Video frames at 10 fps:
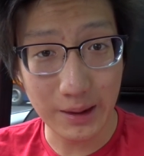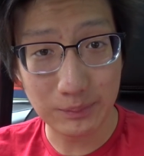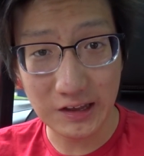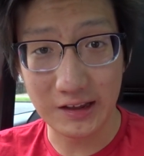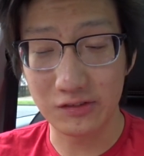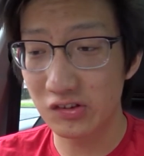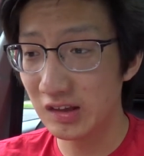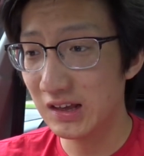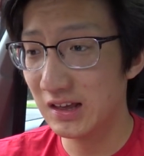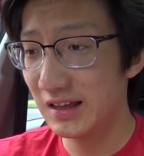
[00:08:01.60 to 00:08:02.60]
updates
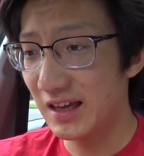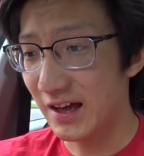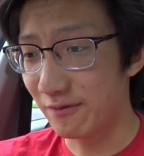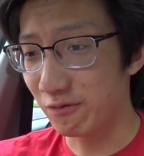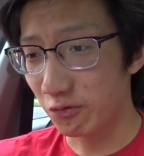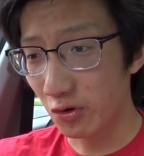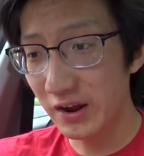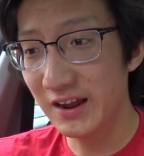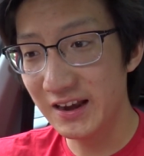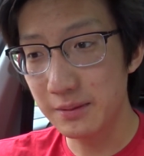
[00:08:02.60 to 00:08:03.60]
have
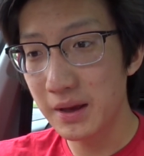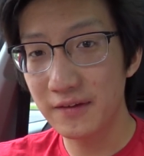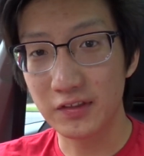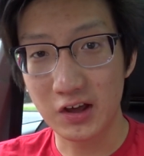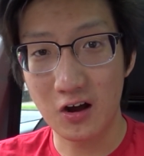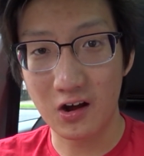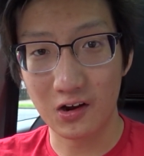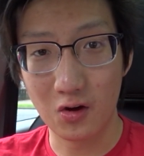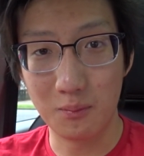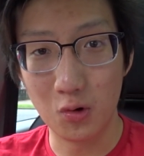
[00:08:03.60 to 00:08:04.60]
really made the car a
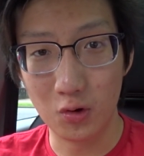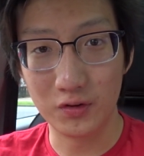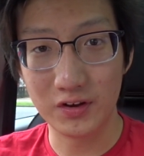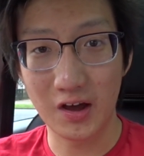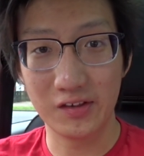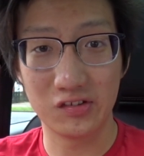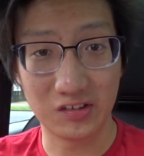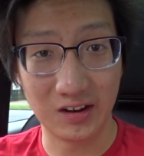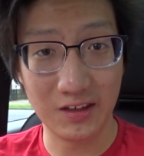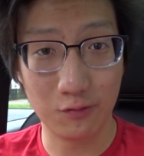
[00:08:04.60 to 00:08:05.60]
lot more nice
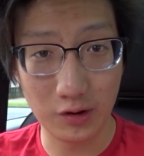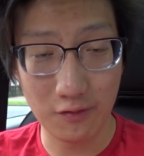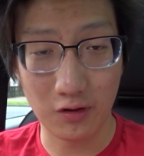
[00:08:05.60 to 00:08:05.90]
to live with,